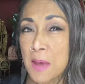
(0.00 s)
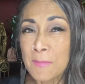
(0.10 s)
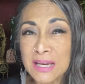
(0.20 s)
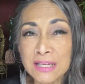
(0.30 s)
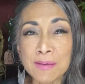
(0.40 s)

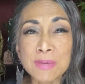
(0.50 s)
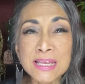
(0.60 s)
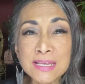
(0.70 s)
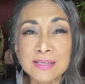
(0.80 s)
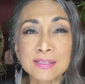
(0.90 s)
My name
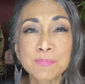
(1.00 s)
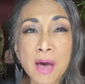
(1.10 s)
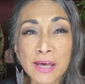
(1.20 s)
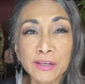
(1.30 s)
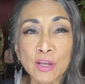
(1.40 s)
is
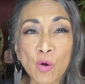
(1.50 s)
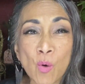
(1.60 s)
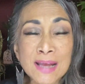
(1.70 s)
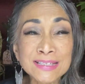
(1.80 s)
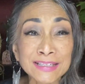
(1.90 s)
Maria
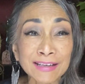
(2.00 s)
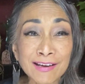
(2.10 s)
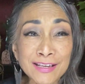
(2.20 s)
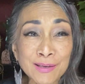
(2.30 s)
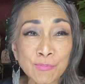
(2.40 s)
West, and
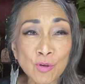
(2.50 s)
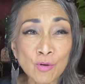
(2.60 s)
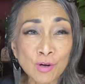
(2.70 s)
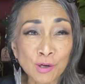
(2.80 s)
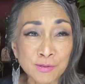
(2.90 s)
I am
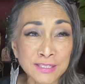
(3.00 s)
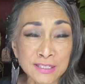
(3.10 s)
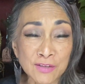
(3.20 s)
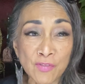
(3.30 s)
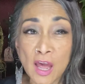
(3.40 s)
your hostess
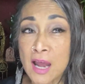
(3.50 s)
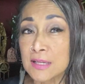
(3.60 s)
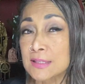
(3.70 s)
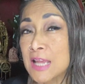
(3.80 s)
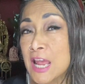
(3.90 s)
of the
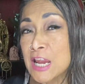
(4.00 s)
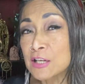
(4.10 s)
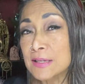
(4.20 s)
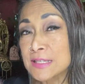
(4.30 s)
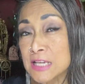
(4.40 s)
highest, here
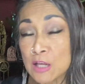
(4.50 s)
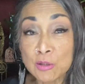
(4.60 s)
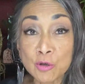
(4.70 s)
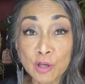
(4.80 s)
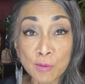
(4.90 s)
to
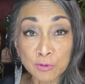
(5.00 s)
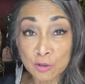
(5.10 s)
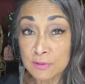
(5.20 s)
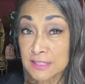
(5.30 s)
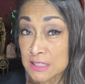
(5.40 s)
download,
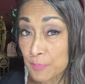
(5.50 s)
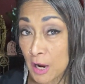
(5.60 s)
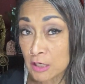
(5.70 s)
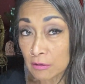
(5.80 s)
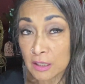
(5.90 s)
upload,
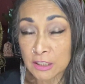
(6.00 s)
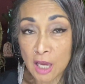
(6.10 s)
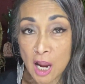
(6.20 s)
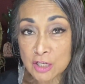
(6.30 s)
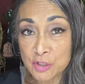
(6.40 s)
inspire, and
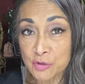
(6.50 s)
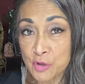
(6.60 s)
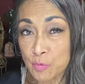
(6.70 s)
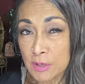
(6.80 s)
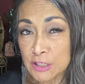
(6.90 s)
usher
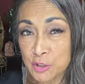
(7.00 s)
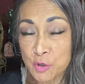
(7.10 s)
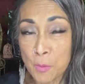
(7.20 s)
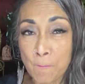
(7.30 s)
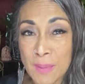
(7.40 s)
you into
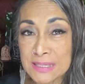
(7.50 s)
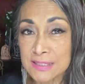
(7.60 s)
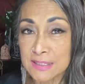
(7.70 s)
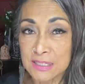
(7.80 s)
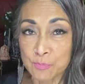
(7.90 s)
your
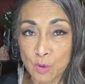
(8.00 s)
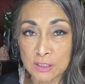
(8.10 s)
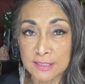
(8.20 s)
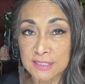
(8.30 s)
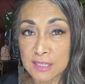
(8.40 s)
bestest and
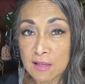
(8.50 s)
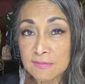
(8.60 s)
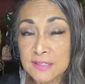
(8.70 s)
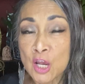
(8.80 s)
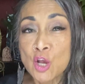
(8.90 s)
brightest
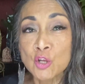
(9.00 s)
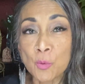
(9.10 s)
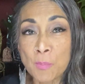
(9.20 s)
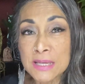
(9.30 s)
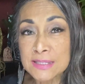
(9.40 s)
selves, your
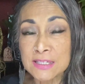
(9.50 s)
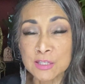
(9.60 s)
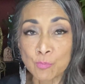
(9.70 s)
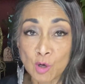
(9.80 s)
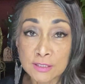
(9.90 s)
bestest
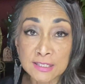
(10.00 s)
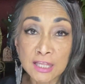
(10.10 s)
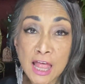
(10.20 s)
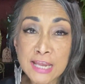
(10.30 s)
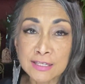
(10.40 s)
and brightest
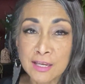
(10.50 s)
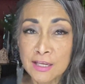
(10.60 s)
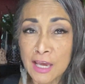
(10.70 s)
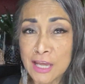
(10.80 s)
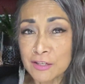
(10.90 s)
light,
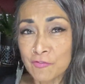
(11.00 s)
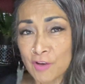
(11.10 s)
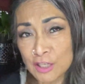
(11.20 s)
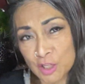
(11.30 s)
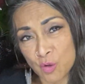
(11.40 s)
and
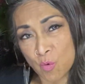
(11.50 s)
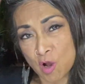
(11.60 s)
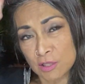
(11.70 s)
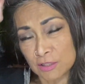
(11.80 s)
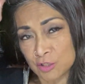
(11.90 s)
inviting you
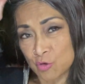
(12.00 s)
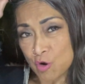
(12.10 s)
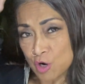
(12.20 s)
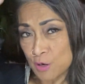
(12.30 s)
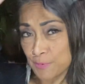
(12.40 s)
all to
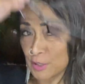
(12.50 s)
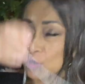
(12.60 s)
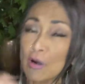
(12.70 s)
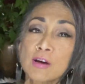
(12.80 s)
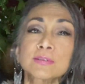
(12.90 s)
open
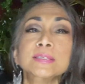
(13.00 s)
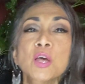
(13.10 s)
your hearts